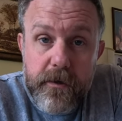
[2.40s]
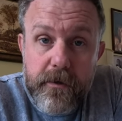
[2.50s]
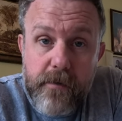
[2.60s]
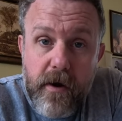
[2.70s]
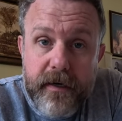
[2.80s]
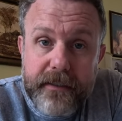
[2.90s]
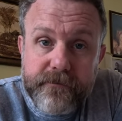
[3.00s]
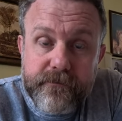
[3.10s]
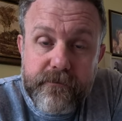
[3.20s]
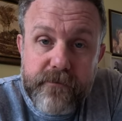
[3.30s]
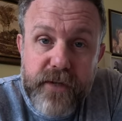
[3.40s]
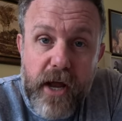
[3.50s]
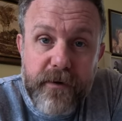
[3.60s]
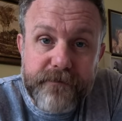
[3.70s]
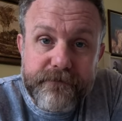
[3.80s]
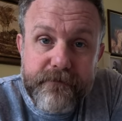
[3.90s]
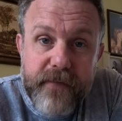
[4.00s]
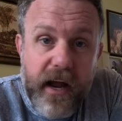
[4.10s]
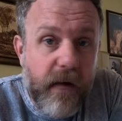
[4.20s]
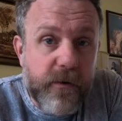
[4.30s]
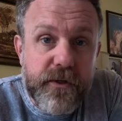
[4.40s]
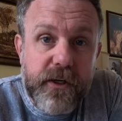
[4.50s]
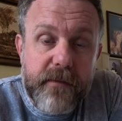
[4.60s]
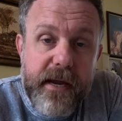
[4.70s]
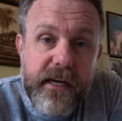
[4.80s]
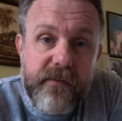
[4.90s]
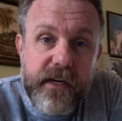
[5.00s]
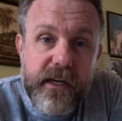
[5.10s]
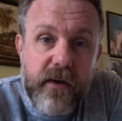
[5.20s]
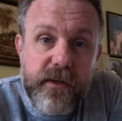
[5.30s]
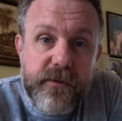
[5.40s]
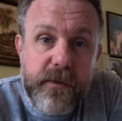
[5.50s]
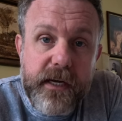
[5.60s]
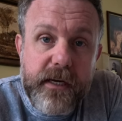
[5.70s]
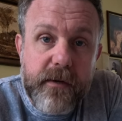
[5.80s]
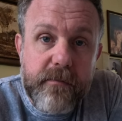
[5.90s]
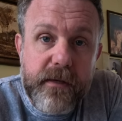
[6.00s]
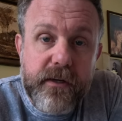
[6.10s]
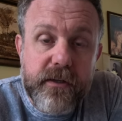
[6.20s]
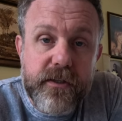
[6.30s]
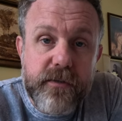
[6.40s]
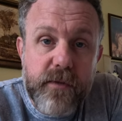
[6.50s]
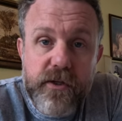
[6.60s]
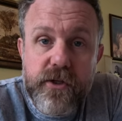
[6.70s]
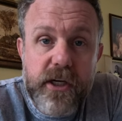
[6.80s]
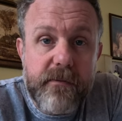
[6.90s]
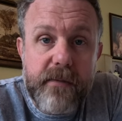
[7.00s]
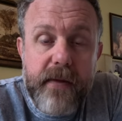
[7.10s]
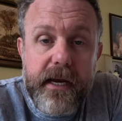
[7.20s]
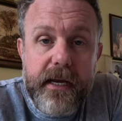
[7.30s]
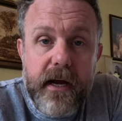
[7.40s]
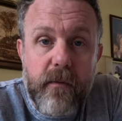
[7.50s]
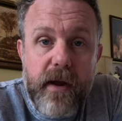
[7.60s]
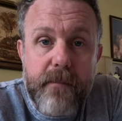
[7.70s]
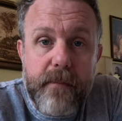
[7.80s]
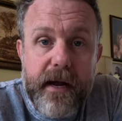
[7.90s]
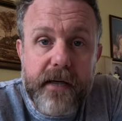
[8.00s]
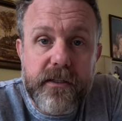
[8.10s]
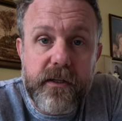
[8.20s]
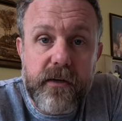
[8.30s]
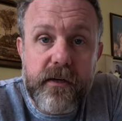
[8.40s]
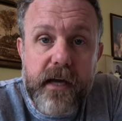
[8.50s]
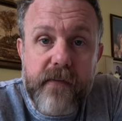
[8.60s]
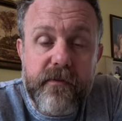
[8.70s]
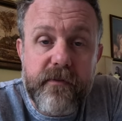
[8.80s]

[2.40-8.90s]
Good morning. So, I wasn't going to make a video this week because we're just going to be making our way back to the UK from